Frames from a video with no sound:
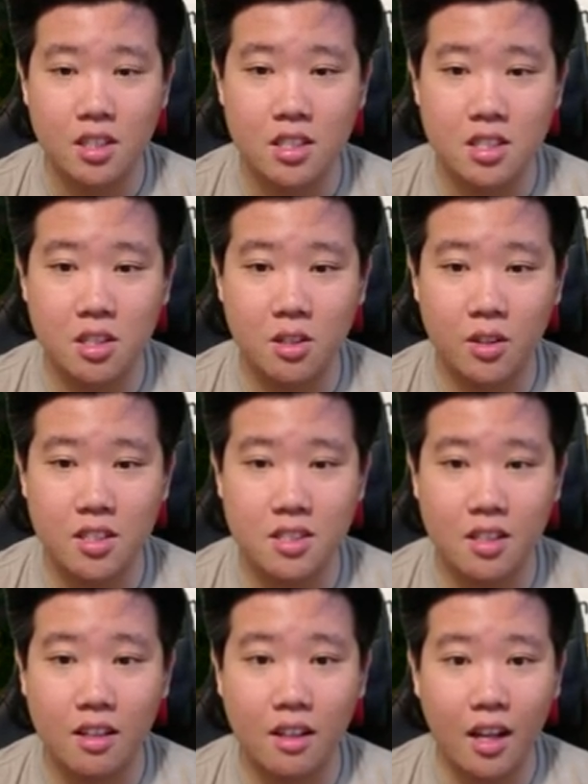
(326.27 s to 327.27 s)
So that's
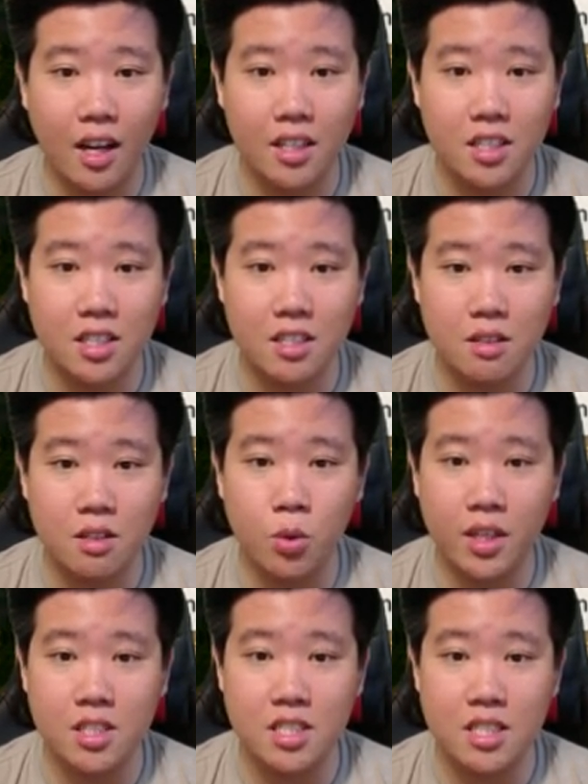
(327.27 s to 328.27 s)
a lot. And we
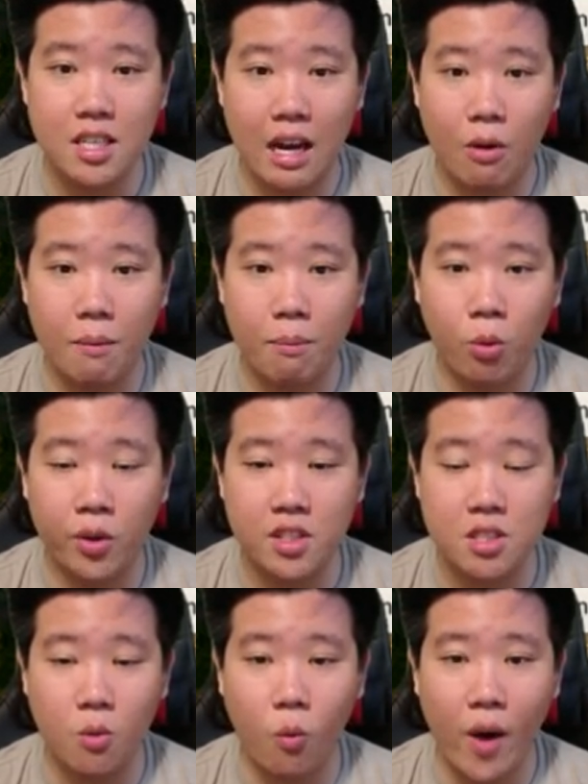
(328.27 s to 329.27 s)
can see our
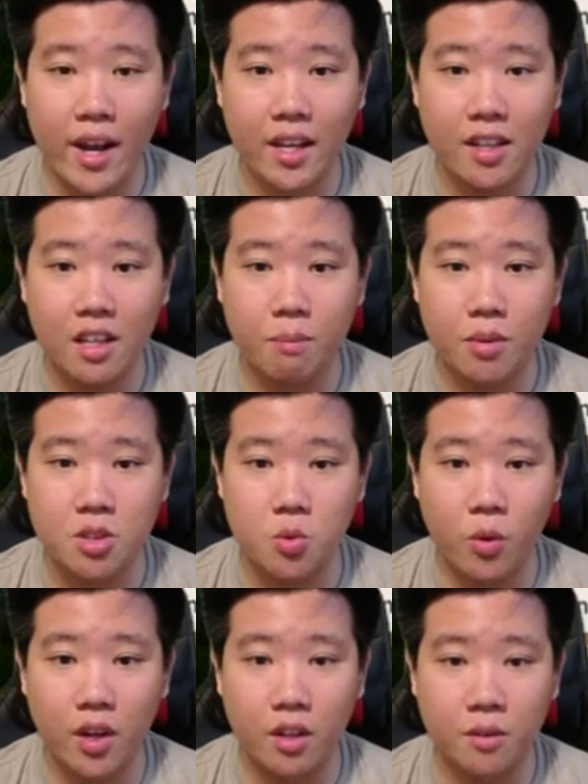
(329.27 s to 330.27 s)
points racking up as
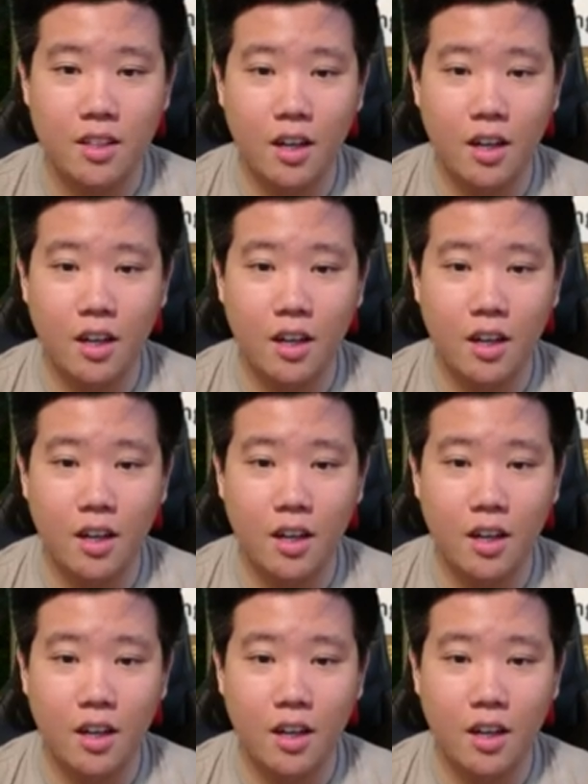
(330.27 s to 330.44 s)
well.